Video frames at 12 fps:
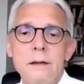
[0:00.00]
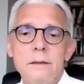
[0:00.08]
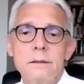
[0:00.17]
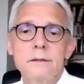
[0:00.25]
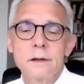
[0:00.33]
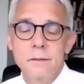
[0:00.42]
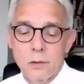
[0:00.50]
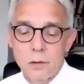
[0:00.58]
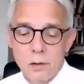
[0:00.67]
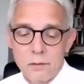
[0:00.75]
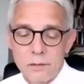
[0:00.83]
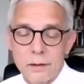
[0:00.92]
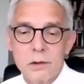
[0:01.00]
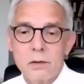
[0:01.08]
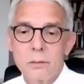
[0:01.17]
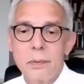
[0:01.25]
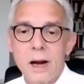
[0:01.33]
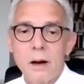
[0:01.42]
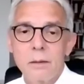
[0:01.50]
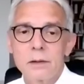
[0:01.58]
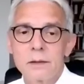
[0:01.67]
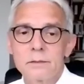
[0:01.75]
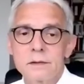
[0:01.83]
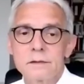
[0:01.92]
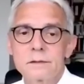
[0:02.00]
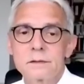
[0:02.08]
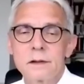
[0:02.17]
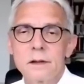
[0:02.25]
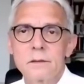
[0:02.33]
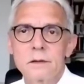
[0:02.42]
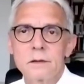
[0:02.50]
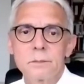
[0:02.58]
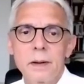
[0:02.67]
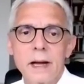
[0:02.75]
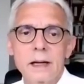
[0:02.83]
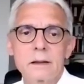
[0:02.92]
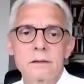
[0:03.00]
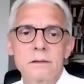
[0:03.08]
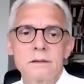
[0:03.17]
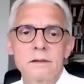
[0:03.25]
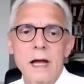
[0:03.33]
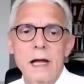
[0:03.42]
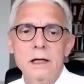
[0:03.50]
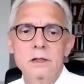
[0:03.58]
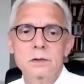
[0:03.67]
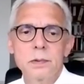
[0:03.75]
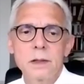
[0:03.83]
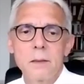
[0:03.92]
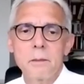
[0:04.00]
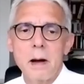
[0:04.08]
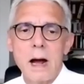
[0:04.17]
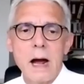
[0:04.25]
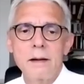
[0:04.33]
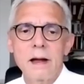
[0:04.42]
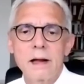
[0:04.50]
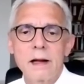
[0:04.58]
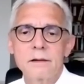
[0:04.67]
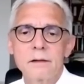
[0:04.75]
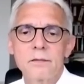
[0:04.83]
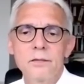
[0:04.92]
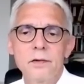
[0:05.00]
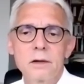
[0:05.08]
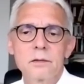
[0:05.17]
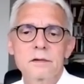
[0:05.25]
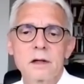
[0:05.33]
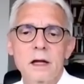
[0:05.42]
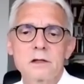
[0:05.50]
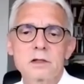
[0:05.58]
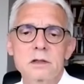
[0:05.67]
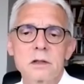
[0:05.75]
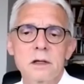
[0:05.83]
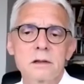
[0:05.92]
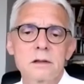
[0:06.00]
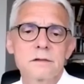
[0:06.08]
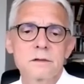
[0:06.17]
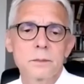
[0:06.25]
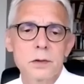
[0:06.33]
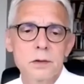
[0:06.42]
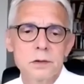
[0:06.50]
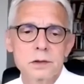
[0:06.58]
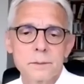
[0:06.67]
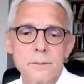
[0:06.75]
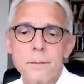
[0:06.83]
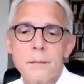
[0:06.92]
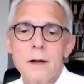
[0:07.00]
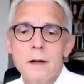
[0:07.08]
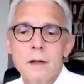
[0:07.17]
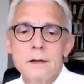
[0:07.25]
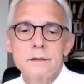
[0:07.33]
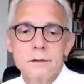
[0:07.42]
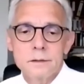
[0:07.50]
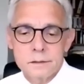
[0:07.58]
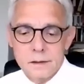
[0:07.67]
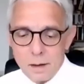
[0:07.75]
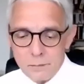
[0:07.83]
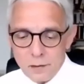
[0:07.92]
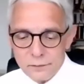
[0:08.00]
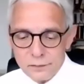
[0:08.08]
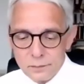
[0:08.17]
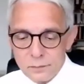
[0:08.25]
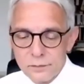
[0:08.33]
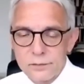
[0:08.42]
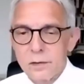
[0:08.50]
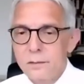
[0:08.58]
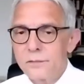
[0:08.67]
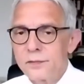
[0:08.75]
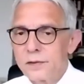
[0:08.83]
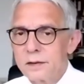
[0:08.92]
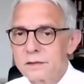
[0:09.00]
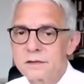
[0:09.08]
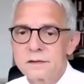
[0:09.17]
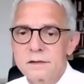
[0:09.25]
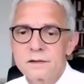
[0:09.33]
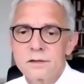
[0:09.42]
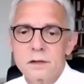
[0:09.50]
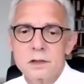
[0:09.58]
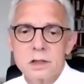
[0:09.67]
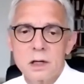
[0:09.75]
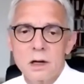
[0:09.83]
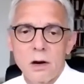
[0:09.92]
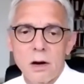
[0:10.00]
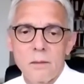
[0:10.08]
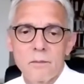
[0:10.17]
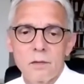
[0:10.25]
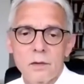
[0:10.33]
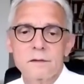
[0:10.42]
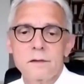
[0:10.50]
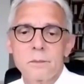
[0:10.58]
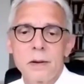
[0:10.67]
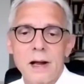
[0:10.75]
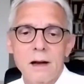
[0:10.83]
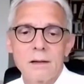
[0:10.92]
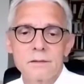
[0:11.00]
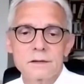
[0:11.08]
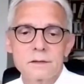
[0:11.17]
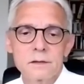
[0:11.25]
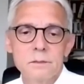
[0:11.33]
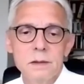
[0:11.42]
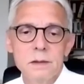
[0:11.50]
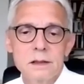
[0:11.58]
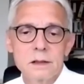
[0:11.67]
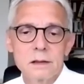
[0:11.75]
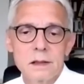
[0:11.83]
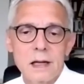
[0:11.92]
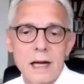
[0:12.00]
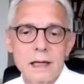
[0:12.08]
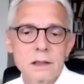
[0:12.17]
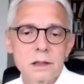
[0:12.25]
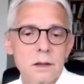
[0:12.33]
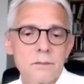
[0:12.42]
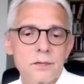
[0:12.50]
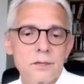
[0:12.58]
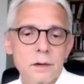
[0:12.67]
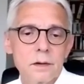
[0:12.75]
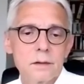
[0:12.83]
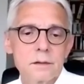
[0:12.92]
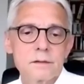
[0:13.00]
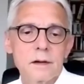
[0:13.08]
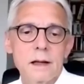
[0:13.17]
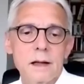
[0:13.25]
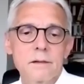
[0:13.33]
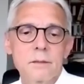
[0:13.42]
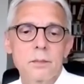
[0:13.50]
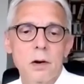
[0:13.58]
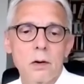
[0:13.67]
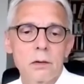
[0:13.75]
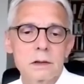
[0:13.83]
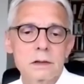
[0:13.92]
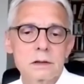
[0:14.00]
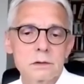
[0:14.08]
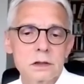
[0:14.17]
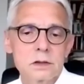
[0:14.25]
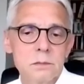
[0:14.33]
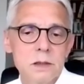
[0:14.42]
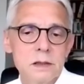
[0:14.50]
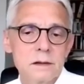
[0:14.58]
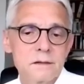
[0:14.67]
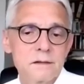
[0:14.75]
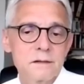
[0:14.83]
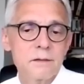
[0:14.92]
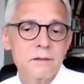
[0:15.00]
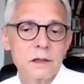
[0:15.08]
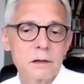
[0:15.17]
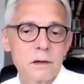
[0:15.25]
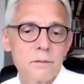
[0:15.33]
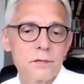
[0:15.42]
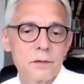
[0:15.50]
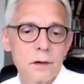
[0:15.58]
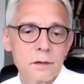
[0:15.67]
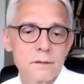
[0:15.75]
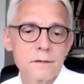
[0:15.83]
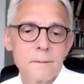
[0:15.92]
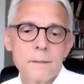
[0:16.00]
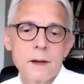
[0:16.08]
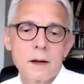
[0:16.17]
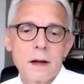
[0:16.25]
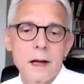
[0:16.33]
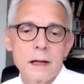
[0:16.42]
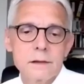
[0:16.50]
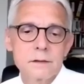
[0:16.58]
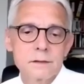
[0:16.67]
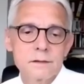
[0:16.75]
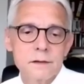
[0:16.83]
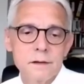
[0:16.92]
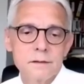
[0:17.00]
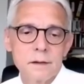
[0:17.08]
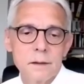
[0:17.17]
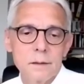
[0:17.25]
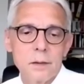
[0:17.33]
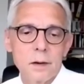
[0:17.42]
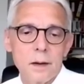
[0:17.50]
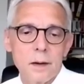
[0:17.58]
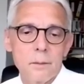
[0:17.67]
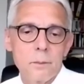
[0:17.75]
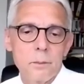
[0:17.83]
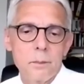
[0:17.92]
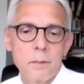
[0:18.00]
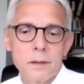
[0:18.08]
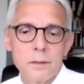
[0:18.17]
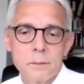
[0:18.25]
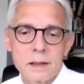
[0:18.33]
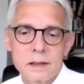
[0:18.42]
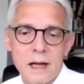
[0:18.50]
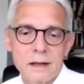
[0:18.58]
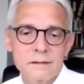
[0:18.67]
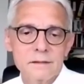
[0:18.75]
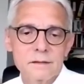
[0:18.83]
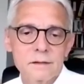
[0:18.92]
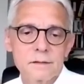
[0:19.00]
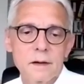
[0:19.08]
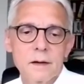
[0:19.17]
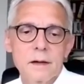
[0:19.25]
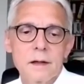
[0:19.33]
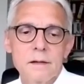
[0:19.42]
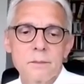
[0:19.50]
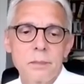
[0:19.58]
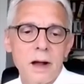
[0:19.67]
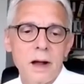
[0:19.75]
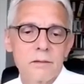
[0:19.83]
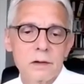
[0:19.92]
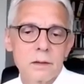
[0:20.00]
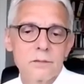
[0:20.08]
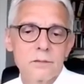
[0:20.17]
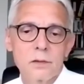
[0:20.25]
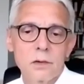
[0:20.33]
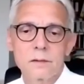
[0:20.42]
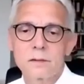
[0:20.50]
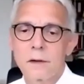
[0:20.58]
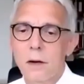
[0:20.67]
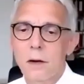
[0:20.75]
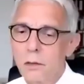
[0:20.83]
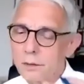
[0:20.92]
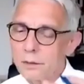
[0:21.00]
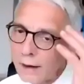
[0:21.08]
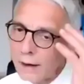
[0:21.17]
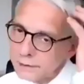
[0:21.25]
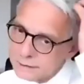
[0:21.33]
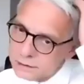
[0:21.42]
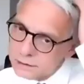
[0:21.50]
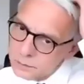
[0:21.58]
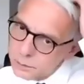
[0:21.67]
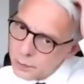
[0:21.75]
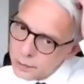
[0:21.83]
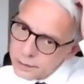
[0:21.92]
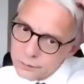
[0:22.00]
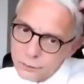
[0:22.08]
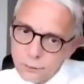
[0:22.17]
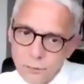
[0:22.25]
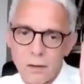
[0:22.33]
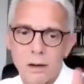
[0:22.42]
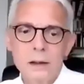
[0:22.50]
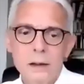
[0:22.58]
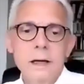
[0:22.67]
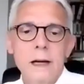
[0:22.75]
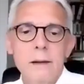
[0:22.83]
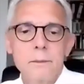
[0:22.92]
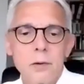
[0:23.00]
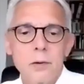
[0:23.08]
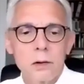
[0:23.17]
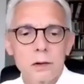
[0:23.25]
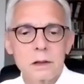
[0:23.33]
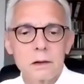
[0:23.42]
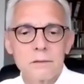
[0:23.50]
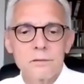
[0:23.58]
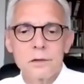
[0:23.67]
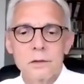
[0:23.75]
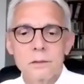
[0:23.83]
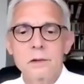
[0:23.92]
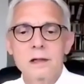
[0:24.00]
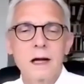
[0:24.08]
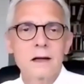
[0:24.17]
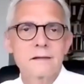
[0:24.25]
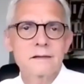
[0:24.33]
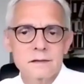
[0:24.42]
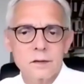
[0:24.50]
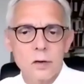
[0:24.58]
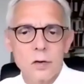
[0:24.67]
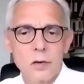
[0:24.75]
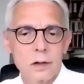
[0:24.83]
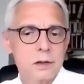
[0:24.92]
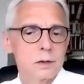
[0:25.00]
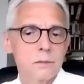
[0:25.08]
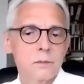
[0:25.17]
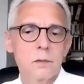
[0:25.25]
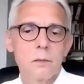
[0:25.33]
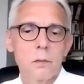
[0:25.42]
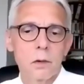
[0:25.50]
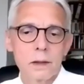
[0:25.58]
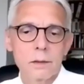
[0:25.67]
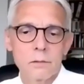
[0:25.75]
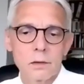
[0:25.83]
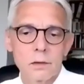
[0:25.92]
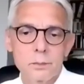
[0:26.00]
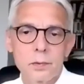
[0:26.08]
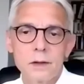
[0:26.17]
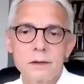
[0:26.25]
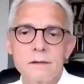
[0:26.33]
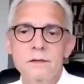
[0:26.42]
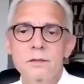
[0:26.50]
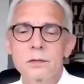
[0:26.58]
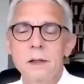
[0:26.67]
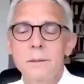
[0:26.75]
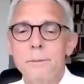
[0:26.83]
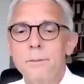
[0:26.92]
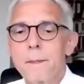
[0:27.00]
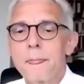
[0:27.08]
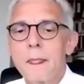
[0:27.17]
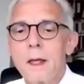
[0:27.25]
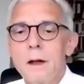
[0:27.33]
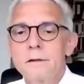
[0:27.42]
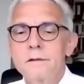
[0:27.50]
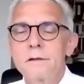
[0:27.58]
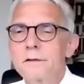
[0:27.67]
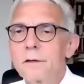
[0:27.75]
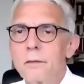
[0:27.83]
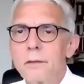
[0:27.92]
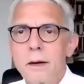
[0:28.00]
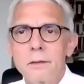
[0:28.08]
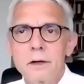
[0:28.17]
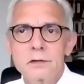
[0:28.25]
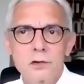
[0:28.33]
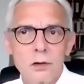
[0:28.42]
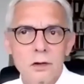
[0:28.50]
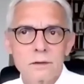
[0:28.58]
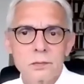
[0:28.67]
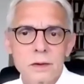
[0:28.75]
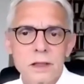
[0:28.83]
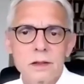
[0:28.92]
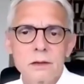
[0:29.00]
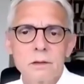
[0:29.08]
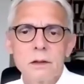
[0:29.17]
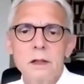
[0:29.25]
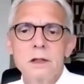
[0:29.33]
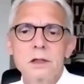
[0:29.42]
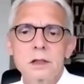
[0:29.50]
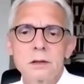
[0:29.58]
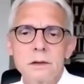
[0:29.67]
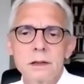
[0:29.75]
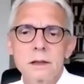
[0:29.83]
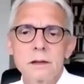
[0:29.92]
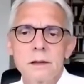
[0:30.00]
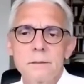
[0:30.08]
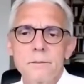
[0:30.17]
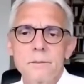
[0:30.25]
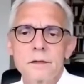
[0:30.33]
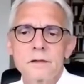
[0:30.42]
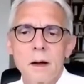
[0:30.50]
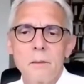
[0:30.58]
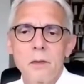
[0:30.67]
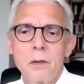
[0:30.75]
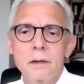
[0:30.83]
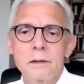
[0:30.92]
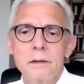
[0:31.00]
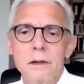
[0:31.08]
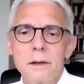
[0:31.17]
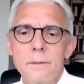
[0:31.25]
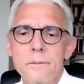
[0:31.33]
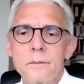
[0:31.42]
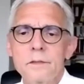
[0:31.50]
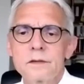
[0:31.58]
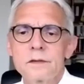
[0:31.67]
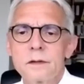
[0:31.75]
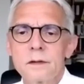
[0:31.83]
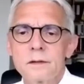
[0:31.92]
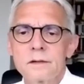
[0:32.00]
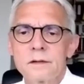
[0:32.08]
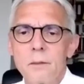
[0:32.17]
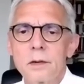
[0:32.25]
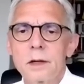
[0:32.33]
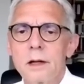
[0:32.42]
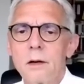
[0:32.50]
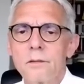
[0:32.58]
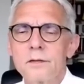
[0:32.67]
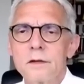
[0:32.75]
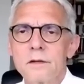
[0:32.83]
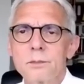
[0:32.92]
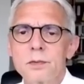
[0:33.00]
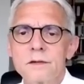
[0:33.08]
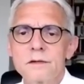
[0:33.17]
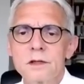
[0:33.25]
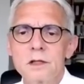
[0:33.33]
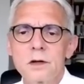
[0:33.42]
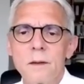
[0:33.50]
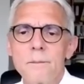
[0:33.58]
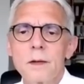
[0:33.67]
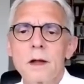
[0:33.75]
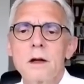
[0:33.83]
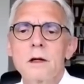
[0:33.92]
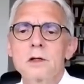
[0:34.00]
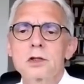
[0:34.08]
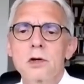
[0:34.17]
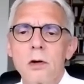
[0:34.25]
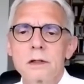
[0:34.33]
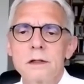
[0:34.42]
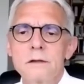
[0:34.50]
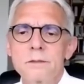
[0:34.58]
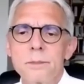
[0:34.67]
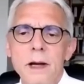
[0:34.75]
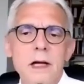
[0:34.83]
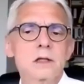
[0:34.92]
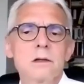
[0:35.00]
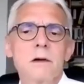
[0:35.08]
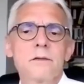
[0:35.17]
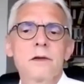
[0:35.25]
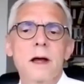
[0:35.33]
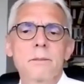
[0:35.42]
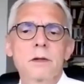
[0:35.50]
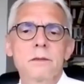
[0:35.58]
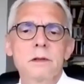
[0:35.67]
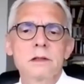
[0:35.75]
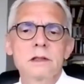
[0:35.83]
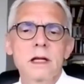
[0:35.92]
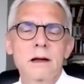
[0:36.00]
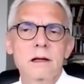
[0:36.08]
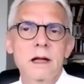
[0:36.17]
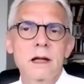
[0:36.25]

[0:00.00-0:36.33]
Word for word: Uh, they were very comparable with respect to the age, BMI, and the FIGO stage distribution. The number of removed lymph nodes in the surgical arm was in the pelvis median 19 lymph nodes and in the para-aortic region median 70 lymph nodes. And you see the uh, uh, metastasis in the pelvic lymph nodes are on average 2.4 and para-aortic lymph node metastasis occurred in uh, 1.3. This is a very short video showing a summer, um, summary of this procedure. Short inspection of the abdomen